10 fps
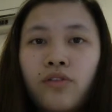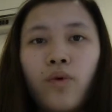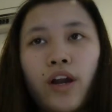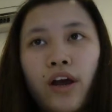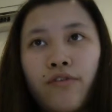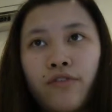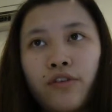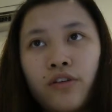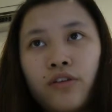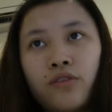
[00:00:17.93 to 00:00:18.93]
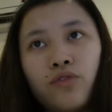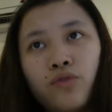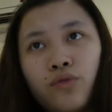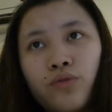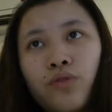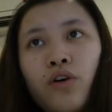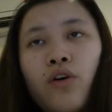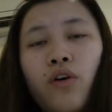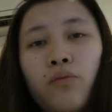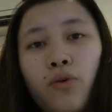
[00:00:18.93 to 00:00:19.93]
whenever two
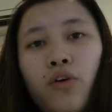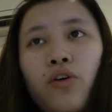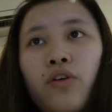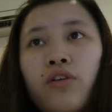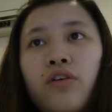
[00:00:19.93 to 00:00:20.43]
or more